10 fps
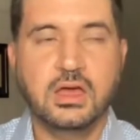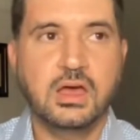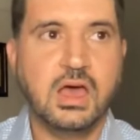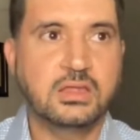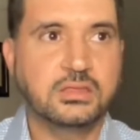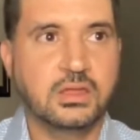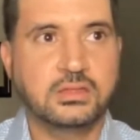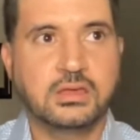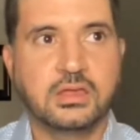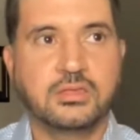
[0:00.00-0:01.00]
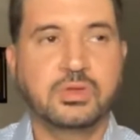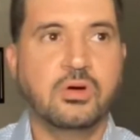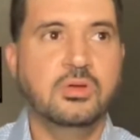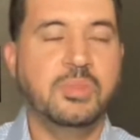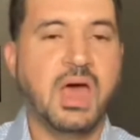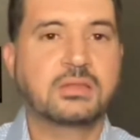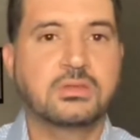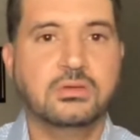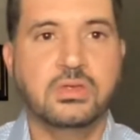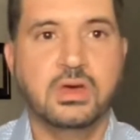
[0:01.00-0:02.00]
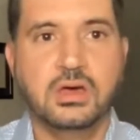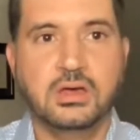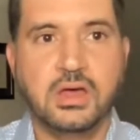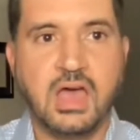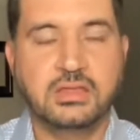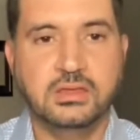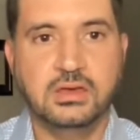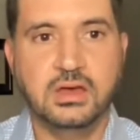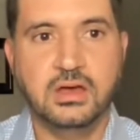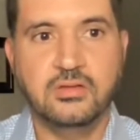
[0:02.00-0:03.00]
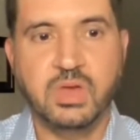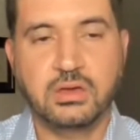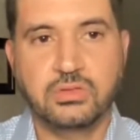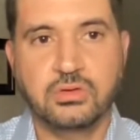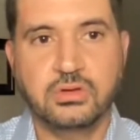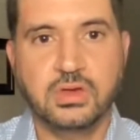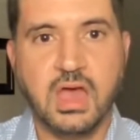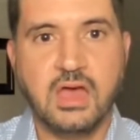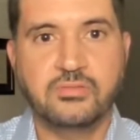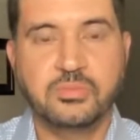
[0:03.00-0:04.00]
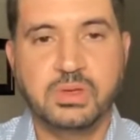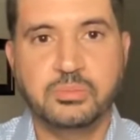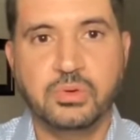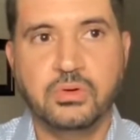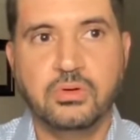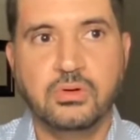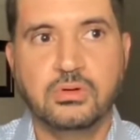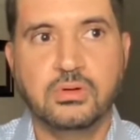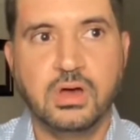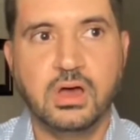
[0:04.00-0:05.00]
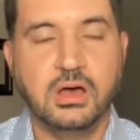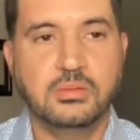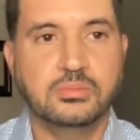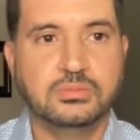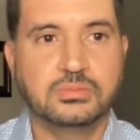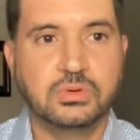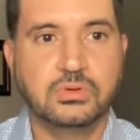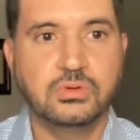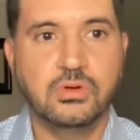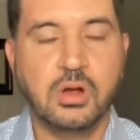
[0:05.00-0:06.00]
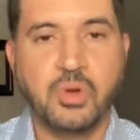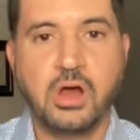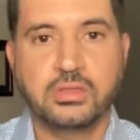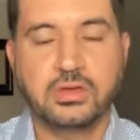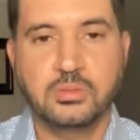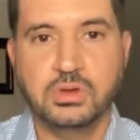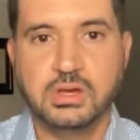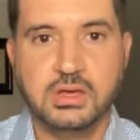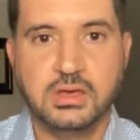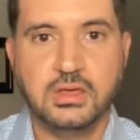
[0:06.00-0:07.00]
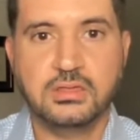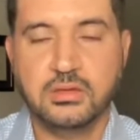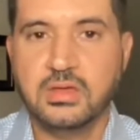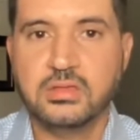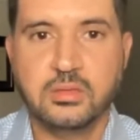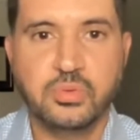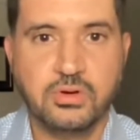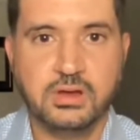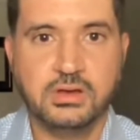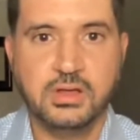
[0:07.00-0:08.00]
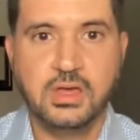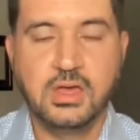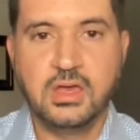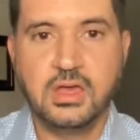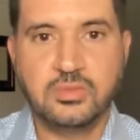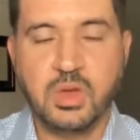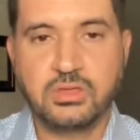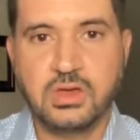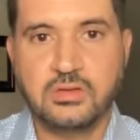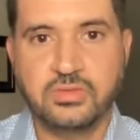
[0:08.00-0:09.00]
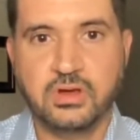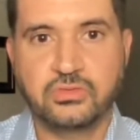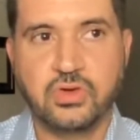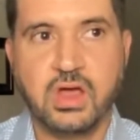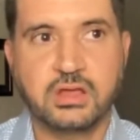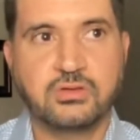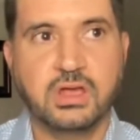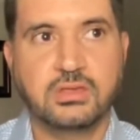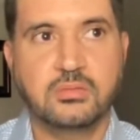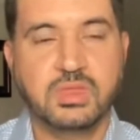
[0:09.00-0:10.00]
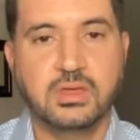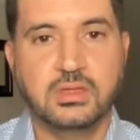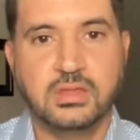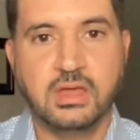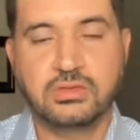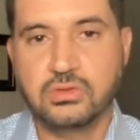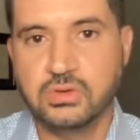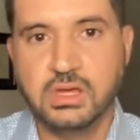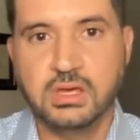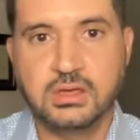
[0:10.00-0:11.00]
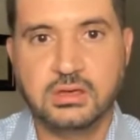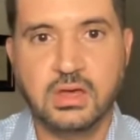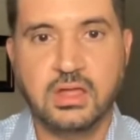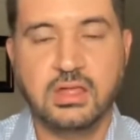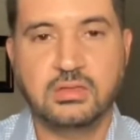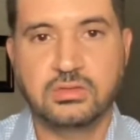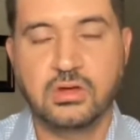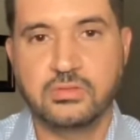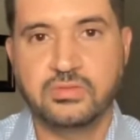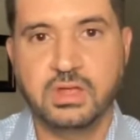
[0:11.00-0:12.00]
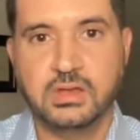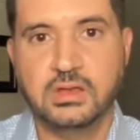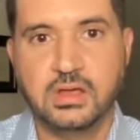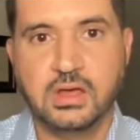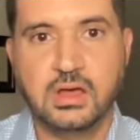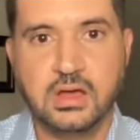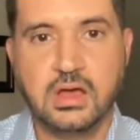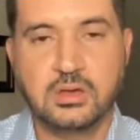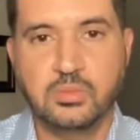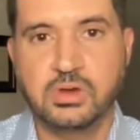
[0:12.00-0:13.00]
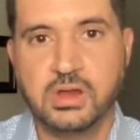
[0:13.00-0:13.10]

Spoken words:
I think it's going back to the idea of making sure you have people who are part of the community is important, especially if you're trying to create something that's unique and serving a community.